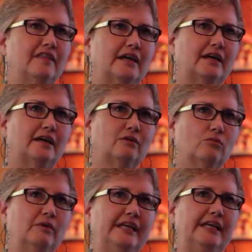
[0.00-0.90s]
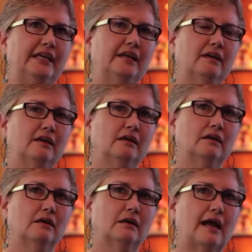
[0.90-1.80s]
that we
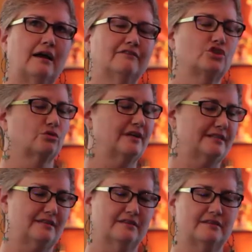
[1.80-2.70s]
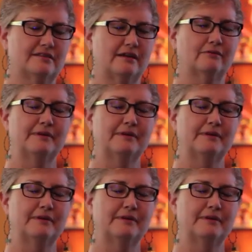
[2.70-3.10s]
have choices that